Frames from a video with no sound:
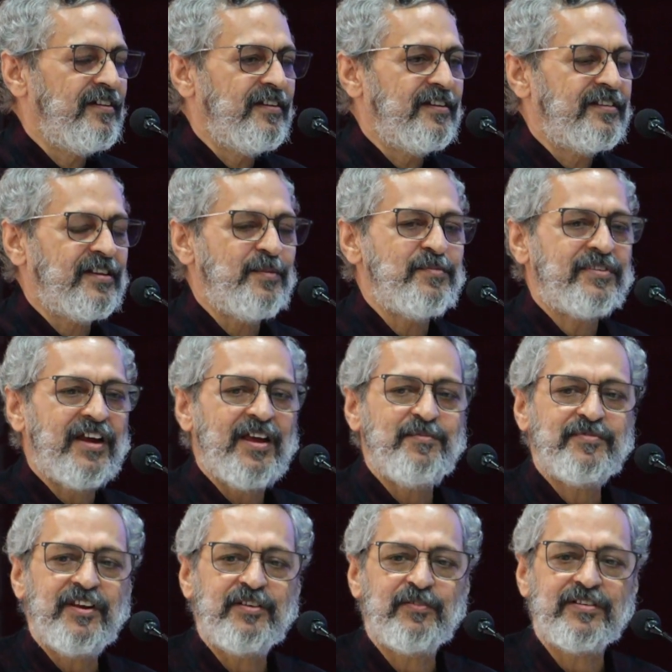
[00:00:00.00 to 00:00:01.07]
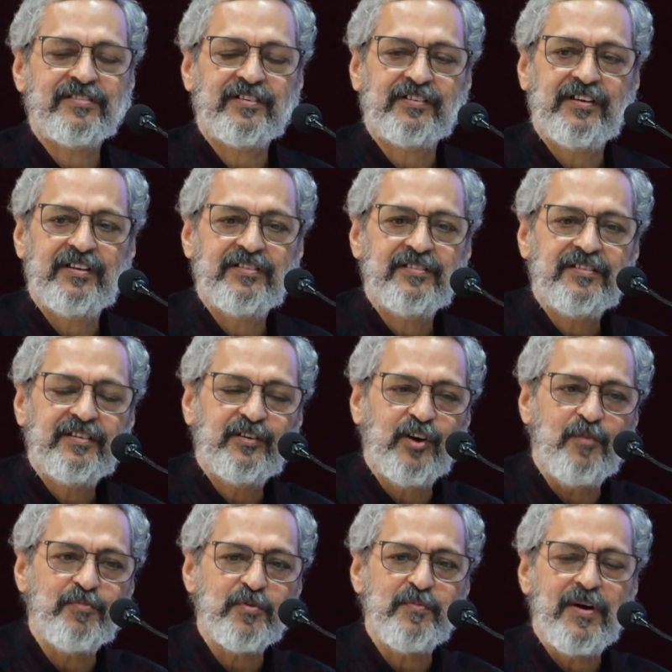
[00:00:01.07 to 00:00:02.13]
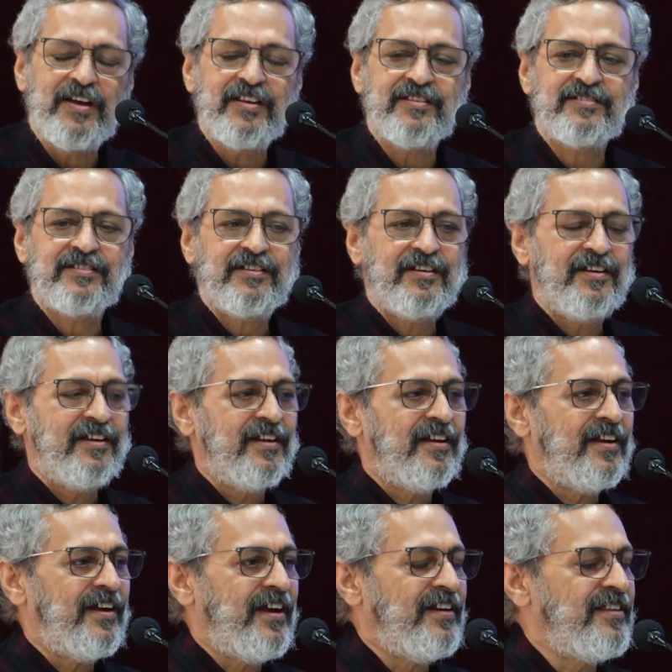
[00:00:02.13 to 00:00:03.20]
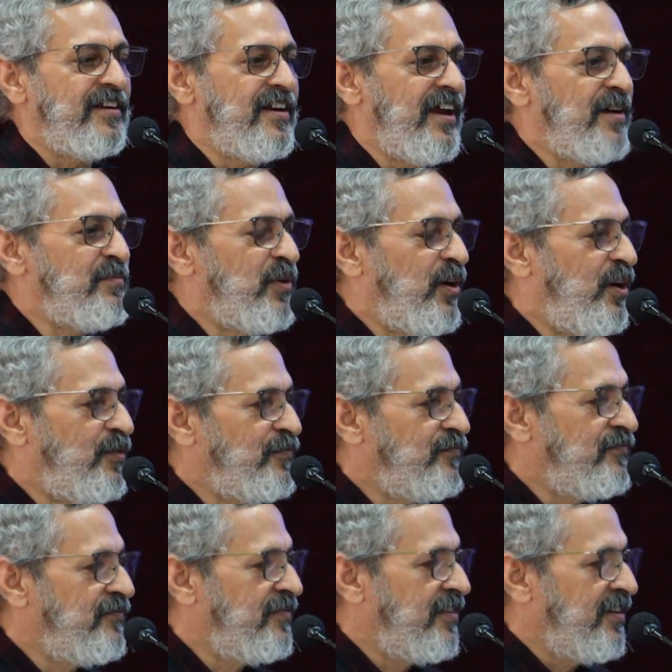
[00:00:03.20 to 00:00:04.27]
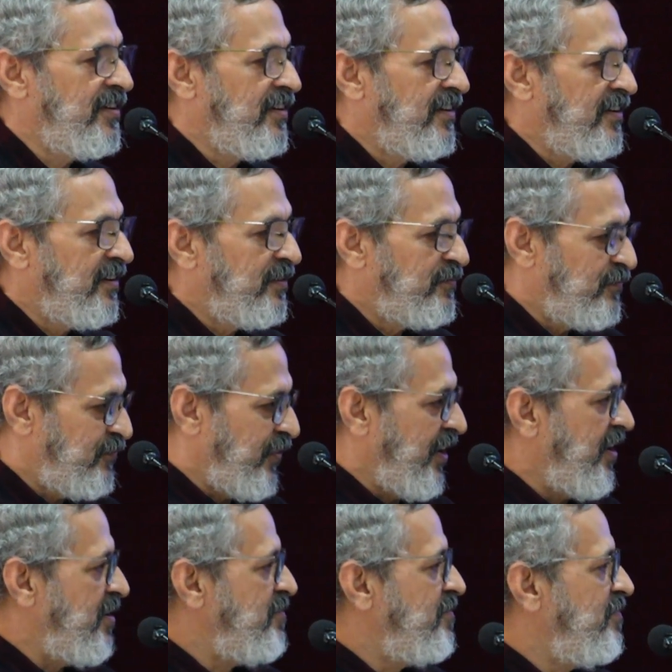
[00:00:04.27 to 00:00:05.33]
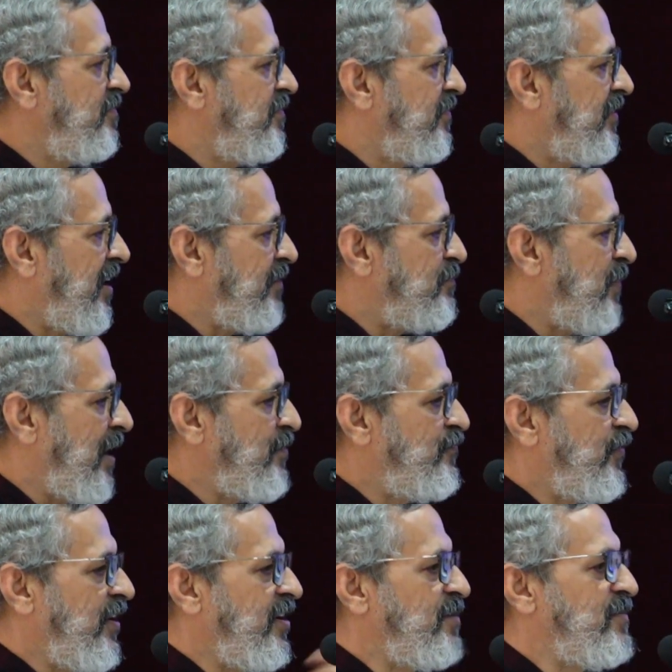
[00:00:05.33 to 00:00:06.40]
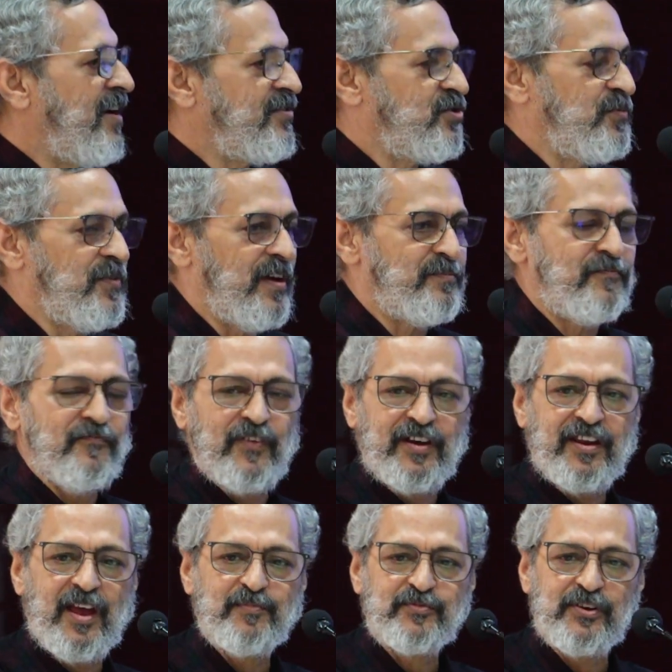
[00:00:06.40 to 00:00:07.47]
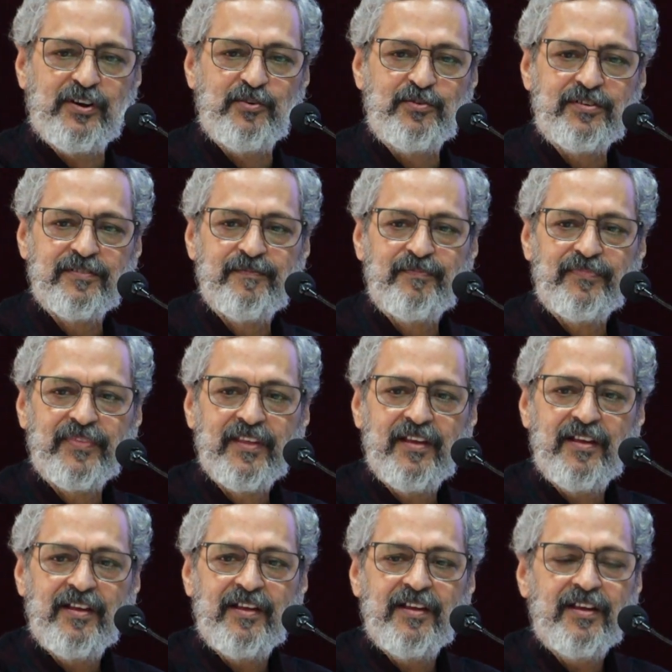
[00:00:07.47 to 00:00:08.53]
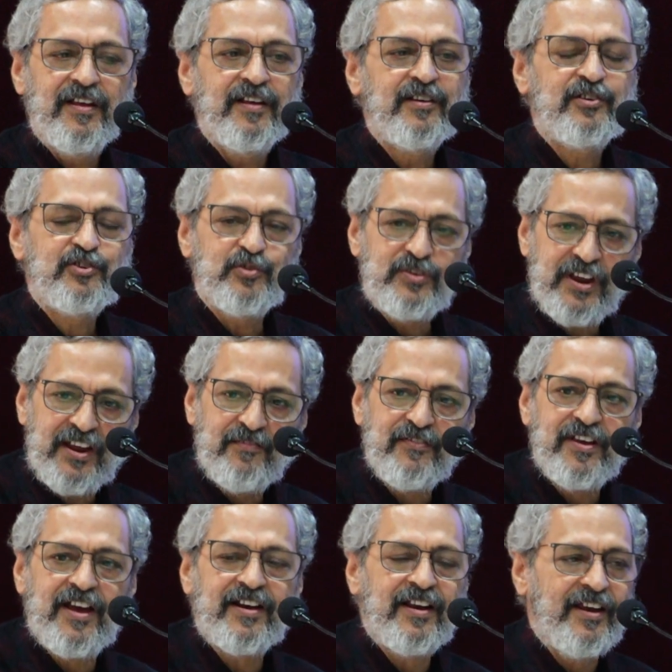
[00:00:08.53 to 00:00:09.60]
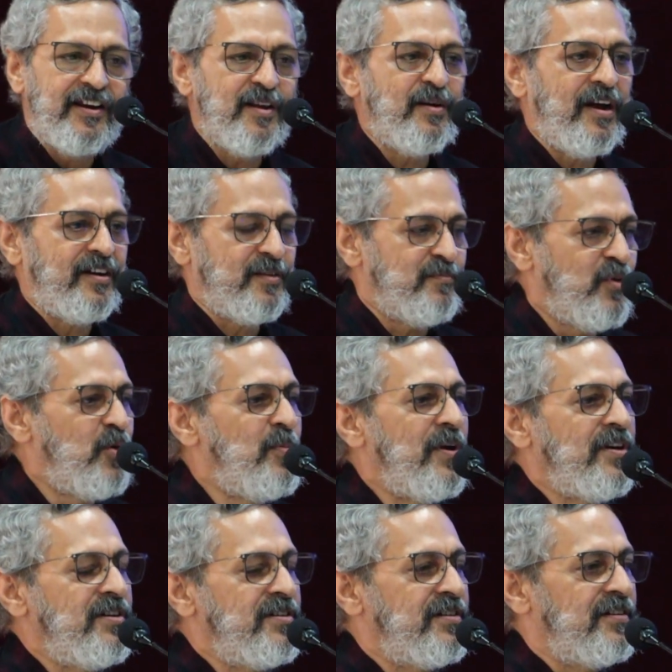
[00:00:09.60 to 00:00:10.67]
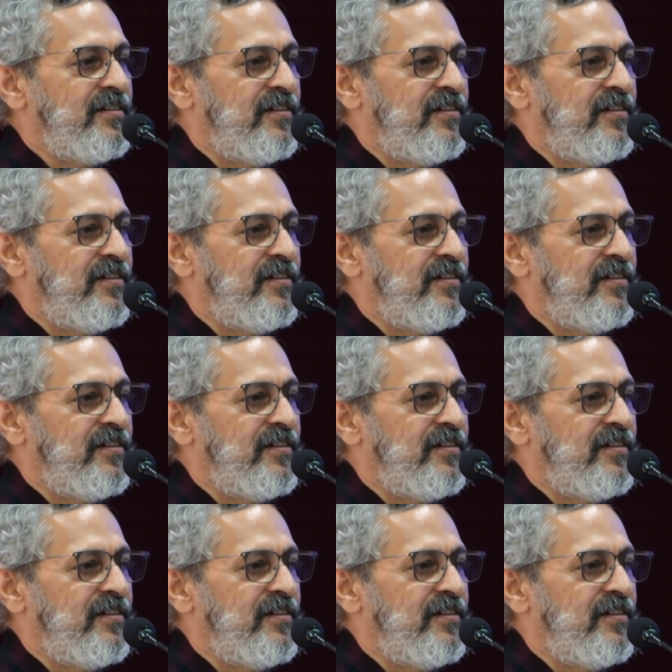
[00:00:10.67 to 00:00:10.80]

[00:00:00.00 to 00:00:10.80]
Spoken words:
Sometimes it was compromised in the name of freedom, that my freedom has to be very absolute. Today we are at a moment